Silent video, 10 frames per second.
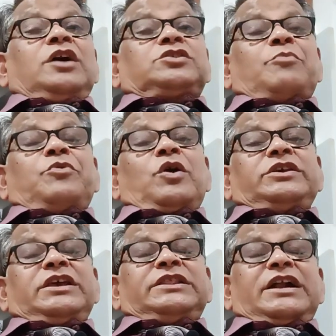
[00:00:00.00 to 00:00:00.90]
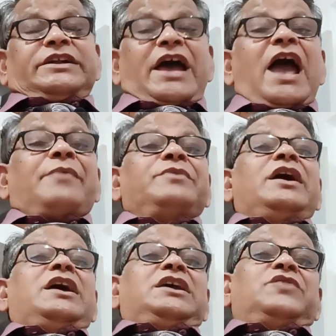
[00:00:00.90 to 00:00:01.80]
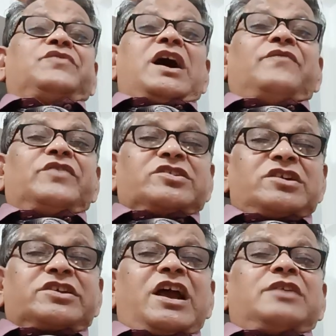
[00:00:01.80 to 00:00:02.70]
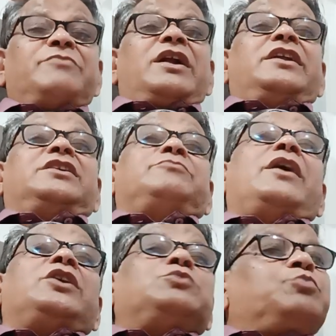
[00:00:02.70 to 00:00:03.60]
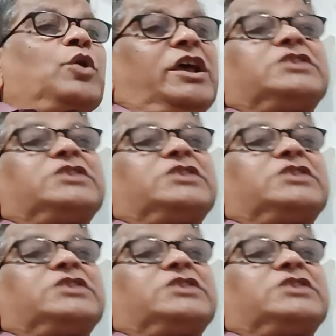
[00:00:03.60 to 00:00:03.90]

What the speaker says: Suppose in that time, if confessional statement is made to police